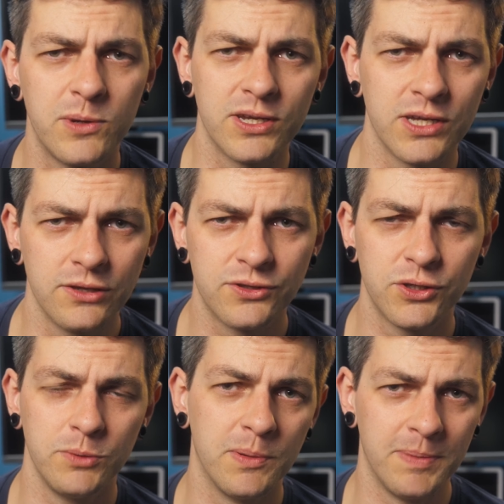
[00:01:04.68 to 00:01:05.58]
we're going to go
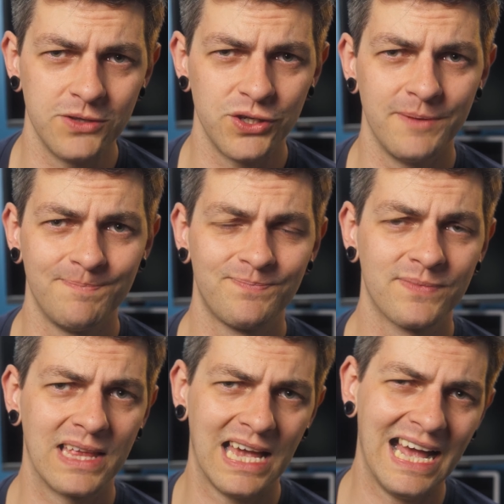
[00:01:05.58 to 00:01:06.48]
super budget.
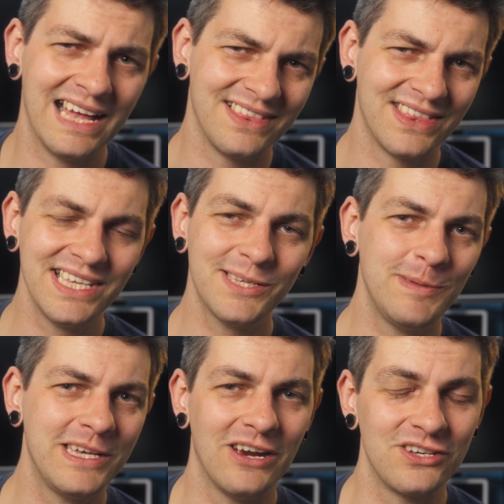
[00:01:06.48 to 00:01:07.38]
And this
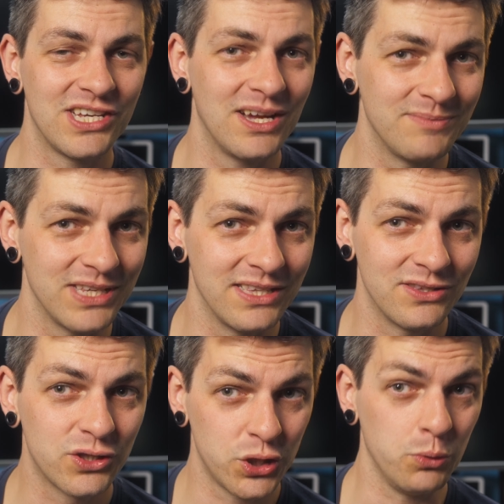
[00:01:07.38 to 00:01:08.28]
speaker actually comes in
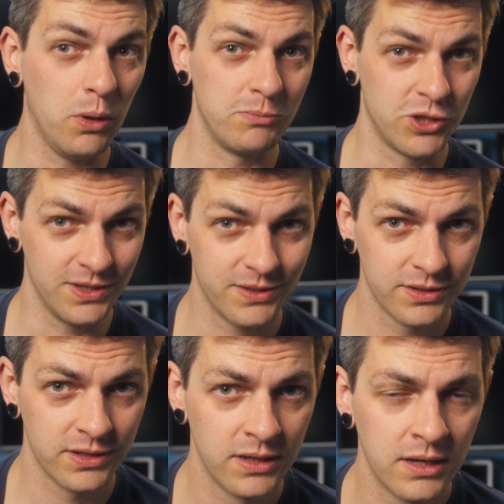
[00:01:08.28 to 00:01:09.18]
two
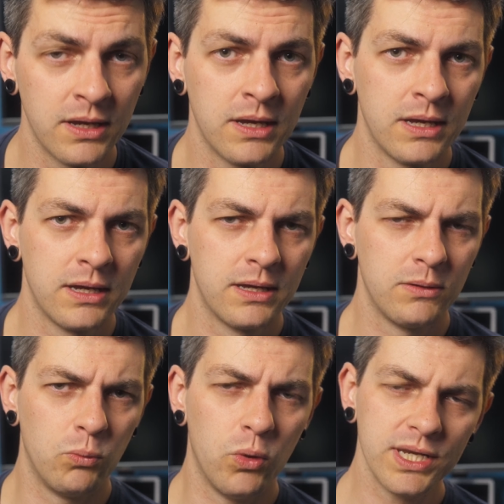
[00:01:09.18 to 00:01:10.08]
options.
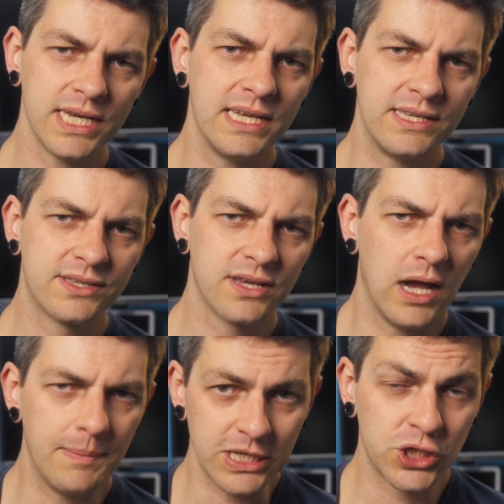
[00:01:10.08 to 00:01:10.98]
One is
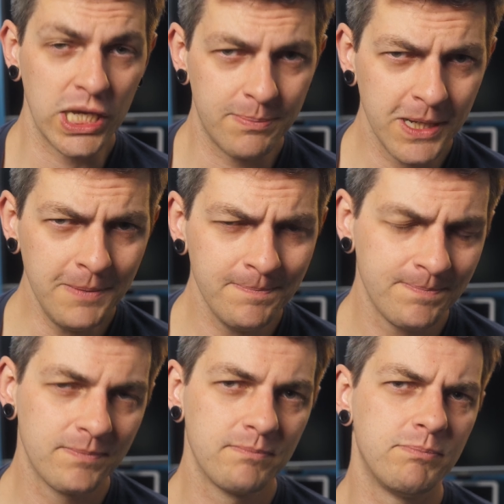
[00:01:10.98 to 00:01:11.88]
a bit cheaper,
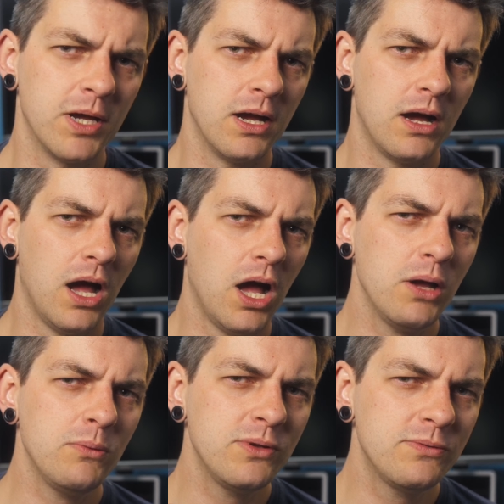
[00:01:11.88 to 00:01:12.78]
but
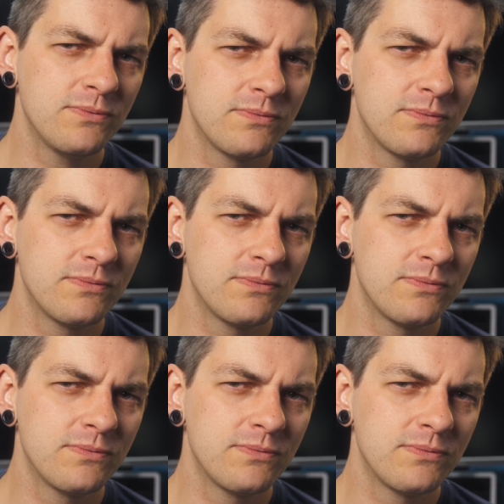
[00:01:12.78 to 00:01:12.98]
I would